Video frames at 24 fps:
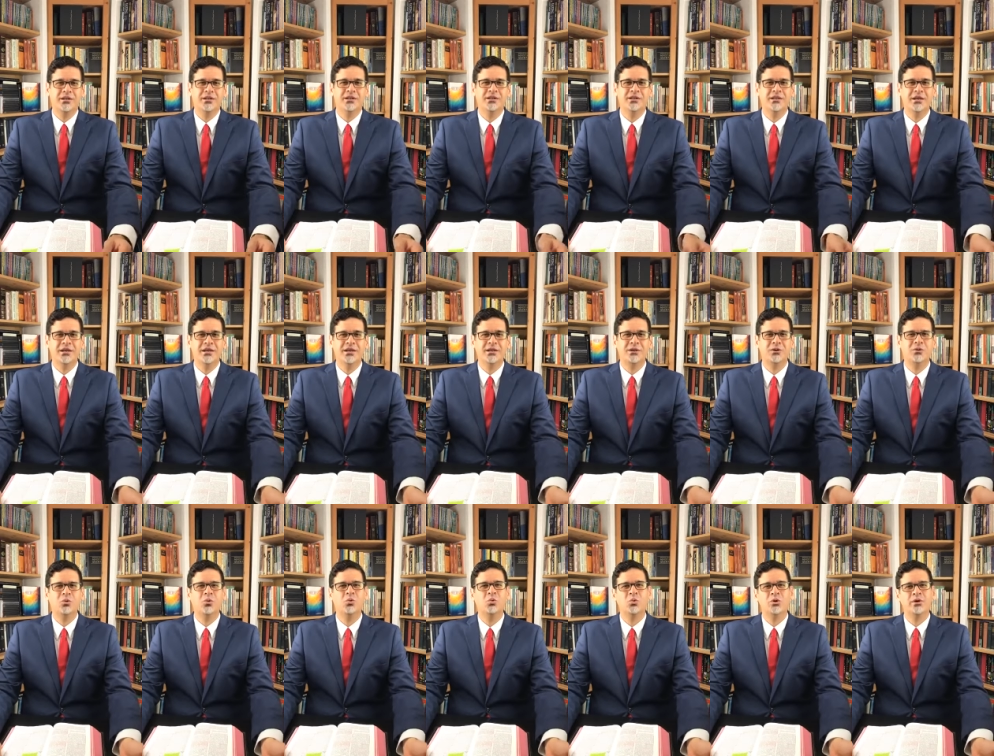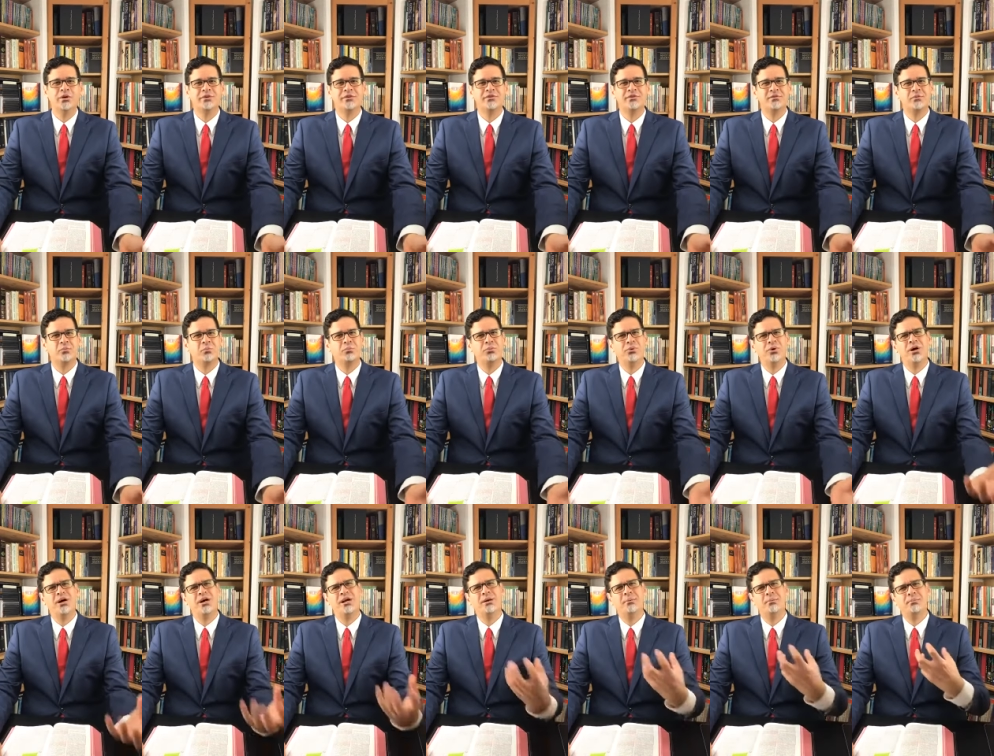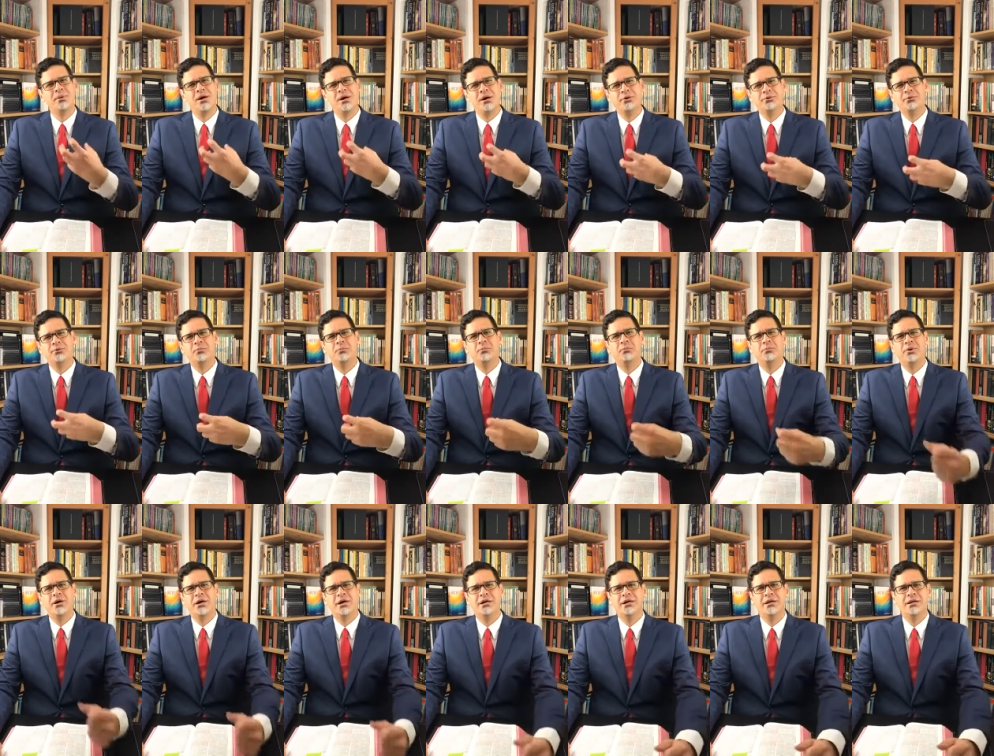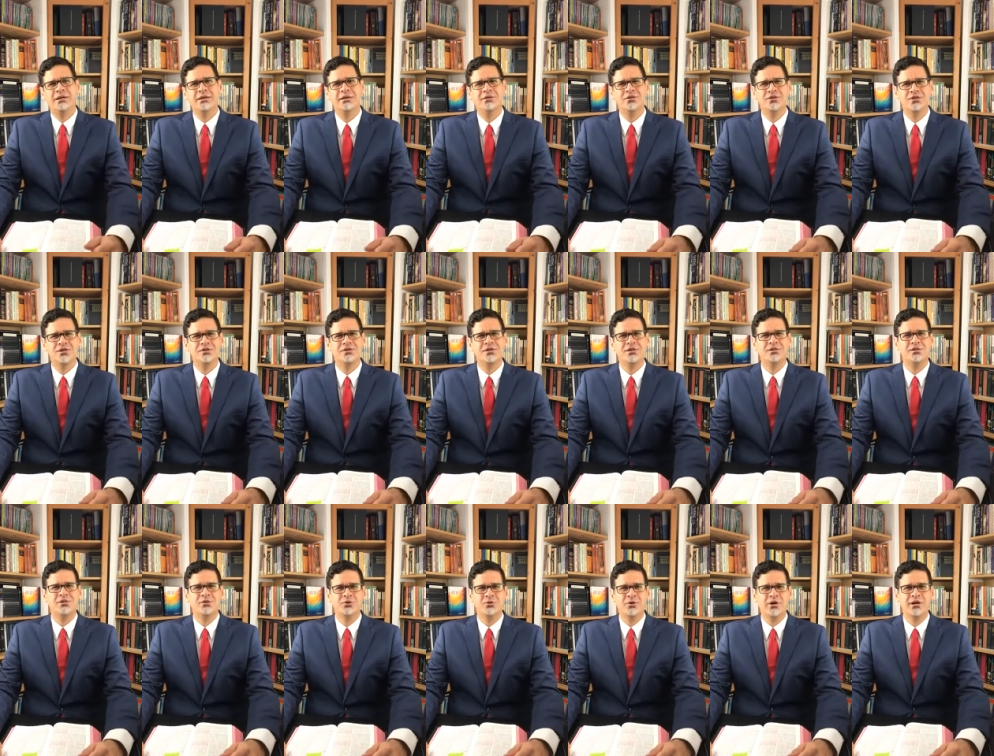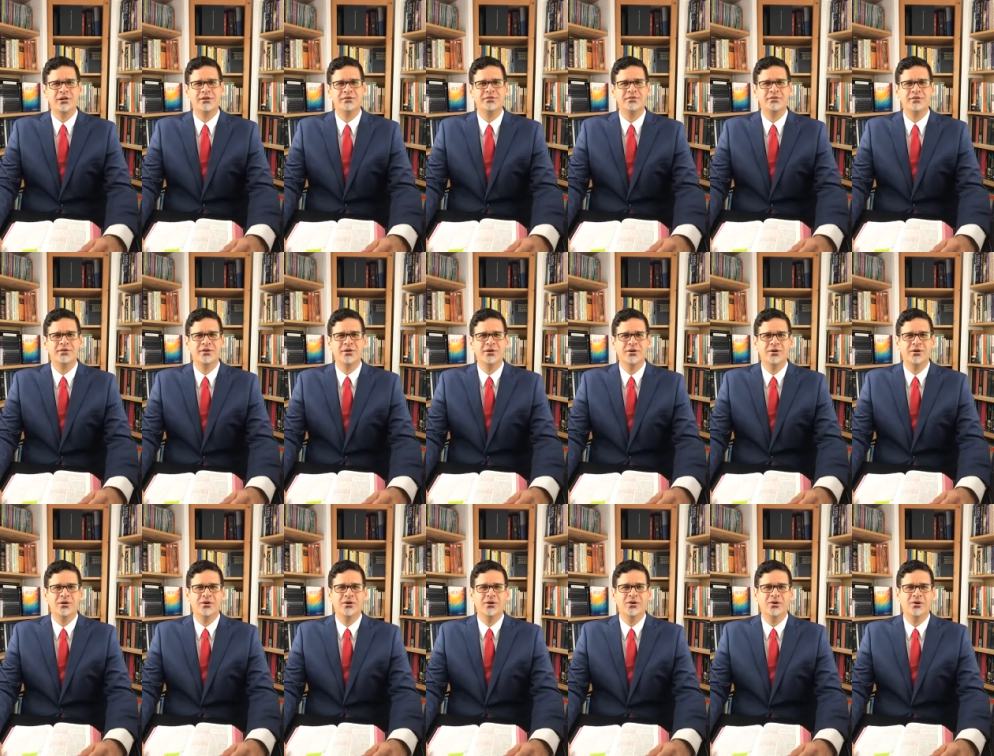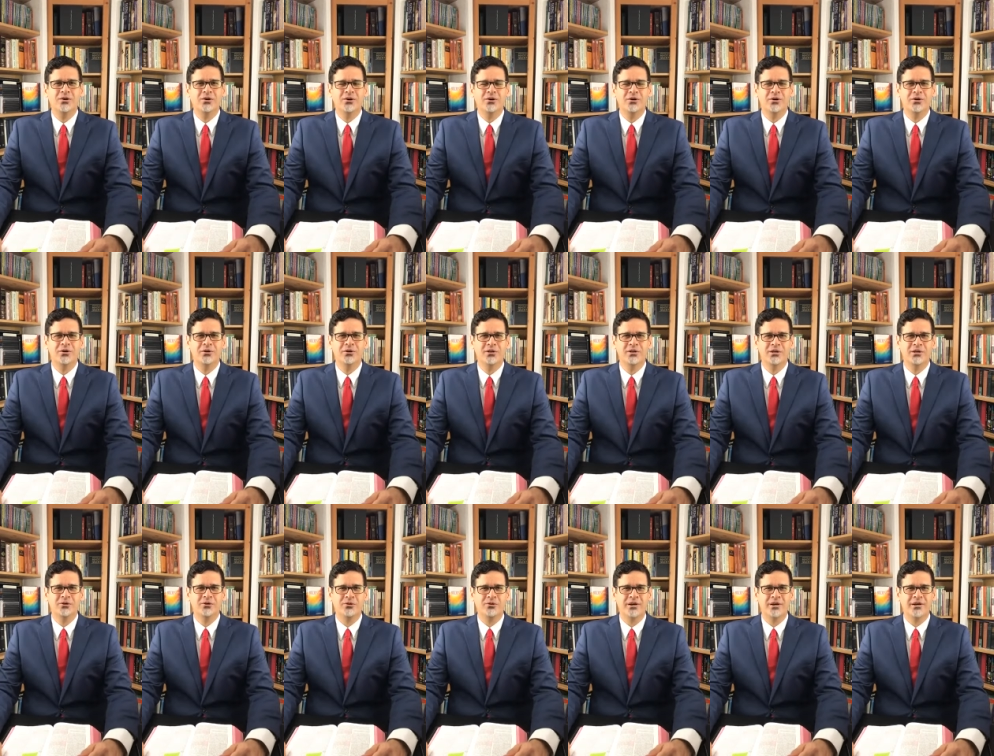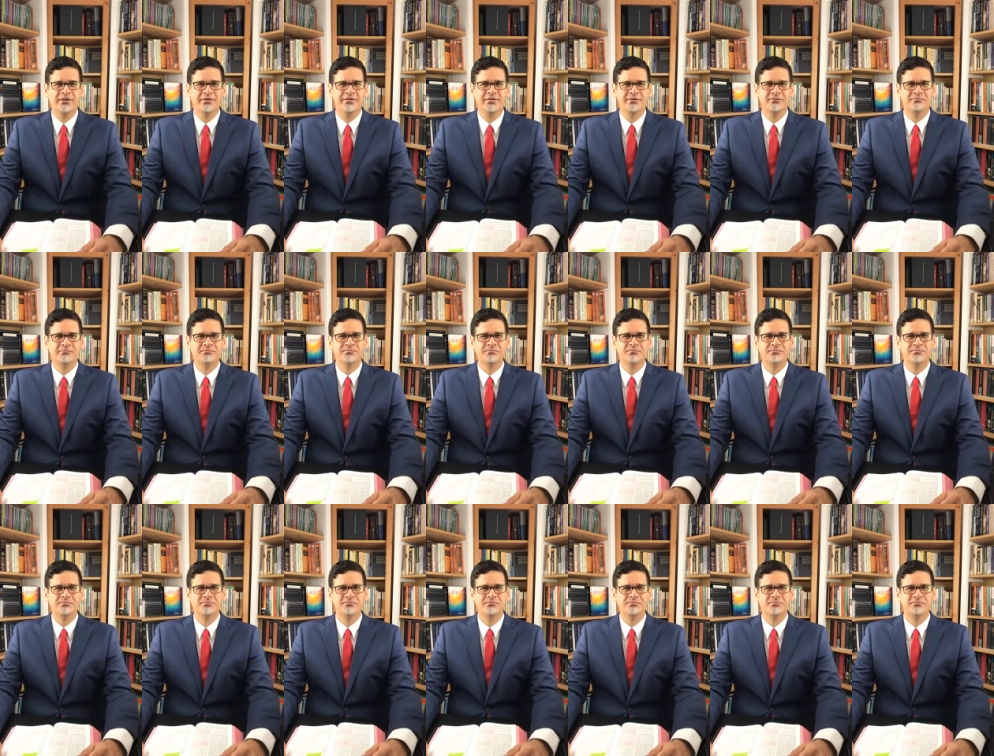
that was brought about by Jesus Christ on the cross.